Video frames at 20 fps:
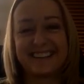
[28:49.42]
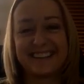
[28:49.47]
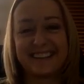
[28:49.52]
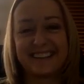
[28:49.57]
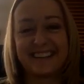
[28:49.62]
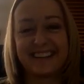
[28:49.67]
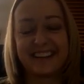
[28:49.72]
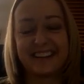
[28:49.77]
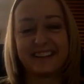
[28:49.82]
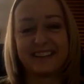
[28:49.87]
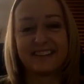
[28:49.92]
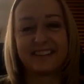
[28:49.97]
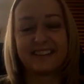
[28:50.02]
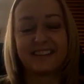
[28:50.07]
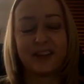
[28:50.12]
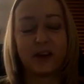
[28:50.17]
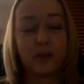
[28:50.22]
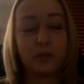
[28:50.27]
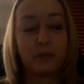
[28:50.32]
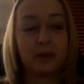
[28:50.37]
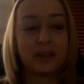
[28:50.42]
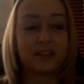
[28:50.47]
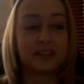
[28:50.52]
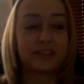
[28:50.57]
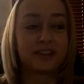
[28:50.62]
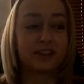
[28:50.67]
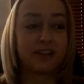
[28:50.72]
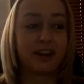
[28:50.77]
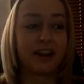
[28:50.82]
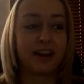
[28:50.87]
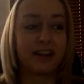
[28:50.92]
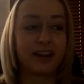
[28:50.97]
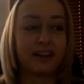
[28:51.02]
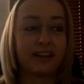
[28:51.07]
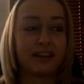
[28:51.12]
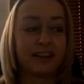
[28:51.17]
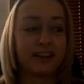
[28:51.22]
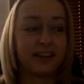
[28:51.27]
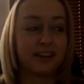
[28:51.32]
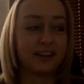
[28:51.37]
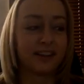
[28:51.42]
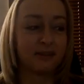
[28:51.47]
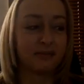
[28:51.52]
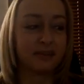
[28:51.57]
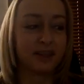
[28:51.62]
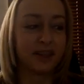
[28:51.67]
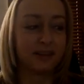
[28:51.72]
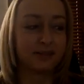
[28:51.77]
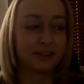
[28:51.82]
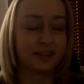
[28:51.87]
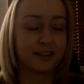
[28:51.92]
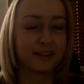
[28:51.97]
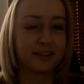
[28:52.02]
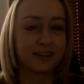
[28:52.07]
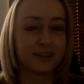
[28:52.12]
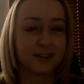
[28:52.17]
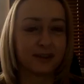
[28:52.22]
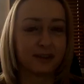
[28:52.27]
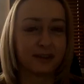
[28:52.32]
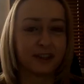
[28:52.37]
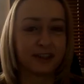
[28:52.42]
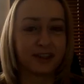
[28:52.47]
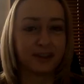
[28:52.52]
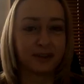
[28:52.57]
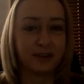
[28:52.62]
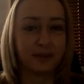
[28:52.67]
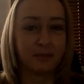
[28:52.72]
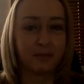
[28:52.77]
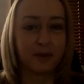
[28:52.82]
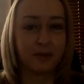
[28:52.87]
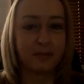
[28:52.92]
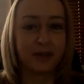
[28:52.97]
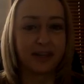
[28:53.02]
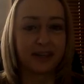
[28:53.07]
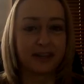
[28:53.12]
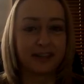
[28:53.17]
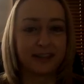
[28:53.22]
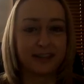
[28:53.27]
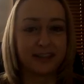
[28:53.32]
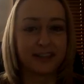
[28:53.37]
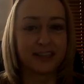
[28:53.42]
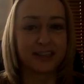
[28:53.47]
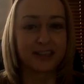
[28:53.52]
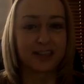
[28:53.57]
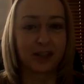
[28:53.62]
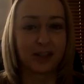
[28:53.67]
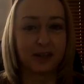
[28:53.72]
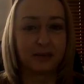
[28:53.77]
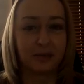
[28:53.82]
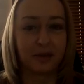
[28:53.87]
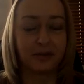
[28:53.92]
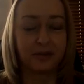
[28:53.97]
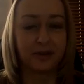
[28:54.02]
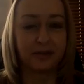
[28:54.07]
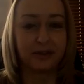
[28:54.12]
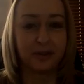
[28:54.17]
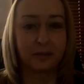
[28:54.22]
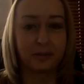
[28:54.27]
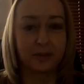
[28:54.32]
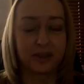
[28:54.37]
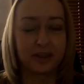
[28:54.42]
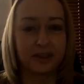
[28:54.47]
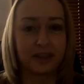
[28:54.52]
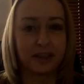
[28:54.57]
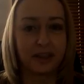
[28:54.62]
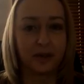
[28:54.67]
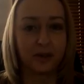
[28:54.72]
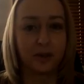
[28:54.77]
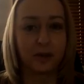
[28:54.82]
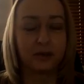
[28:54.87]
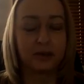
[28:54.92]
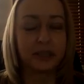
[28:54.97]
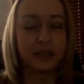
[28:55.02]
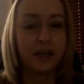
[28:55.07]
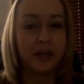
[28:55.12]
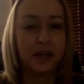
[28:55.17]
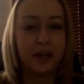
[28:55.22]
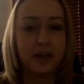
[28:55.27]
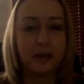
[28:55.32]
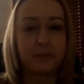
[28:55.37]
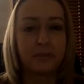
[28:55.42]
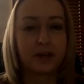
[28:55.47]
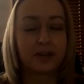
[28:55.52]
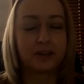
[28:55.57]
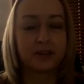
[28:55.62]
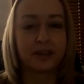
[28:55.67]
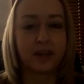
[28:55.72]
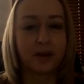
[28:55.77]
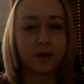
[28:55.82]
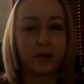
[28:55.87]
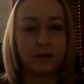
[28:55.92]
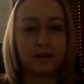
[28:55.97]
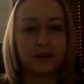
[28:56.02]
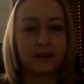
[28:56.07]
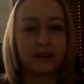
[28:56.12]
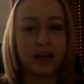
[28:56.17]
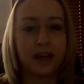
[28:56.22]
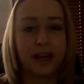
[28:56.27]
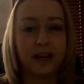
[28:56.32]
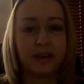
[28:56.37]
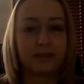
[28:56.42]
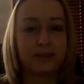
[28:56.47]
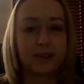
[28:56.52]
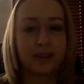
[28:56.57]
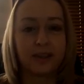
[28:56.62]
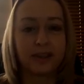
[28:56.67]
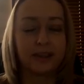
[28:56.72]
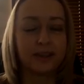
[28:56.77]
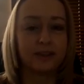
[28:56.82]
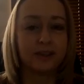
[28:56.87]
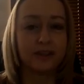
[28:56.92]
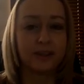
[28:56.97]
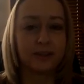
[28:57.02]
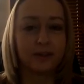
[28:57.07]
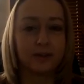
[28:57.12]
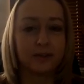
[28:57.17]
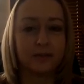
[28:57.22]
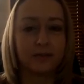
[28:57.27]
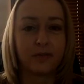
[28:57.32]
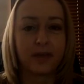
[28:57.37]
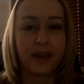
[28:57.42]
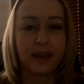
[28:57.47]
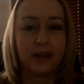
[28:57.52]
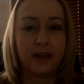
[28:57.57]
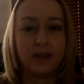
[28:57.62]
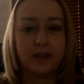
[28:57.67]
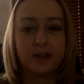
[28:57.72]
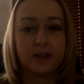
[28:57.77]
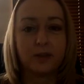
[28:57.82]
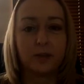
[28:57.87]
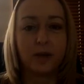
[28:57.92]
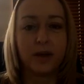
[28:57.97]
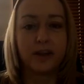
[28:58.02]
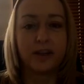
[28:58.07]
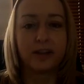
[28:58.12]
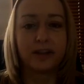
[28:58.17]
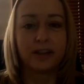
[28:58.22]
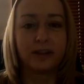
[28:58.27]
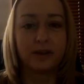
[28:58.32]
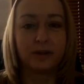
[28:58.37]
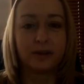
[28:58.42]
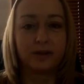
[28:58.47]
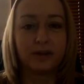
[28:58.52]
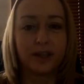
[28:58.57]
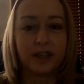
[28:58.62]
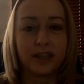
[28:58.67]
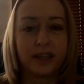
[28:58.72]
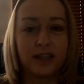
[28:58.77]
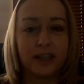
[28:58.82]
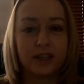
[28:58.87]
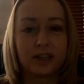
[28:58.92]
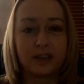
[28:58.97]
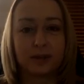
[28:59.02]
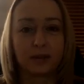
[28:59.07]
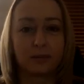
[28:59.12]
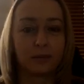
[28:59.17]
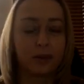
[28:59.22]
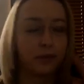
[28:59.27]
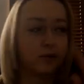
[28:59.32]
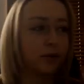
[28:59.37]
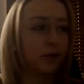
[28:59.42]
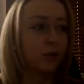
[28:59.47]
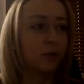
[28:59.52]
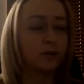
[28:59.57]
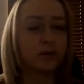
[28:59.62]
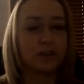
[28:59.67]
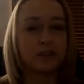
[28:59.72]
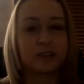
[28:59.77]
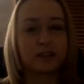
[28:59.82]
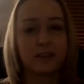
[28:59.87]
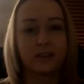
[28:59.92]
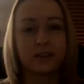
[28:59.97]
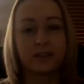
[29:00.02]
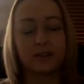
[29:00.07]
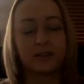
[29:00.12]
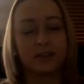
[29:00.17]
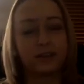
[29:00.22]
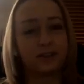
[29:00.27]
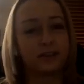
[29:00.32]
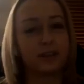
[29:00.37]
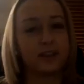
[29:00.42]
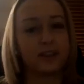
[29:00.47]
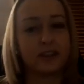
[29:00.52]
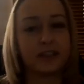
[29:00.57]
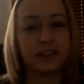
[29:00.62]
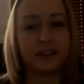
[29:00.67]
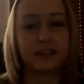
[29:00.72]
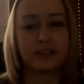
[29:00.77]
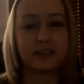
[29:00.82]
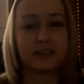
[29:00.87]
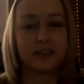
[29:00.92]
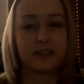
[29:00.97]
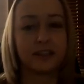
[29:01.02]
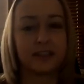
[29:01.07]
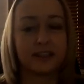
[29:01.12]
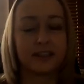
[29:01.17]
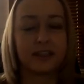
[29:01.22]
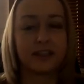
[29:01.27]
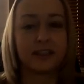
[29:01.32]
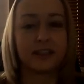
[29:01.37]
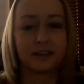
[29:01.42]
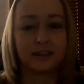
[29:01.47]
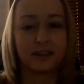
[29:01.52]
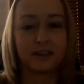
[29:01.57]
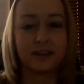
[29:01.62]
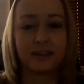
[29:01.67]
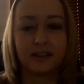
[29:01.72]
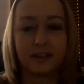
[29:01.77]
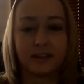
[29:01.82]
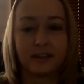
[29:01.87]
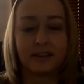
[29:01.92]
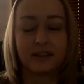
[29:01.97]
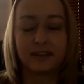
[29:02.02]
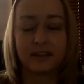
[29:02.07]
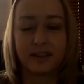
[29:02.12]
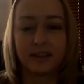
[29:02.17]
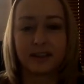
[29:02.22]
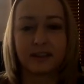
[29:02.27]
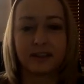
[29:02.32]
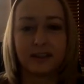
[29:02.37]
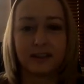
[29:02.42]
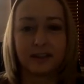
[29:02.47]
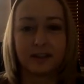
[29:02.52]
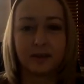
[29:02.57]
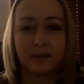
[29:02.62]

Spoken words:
Yeah, no, but it's great. I think I'm definitely going to implement, at least start with 50% of it, because I always have like, 200 notifications on my phone, just like on different things, and it can get kind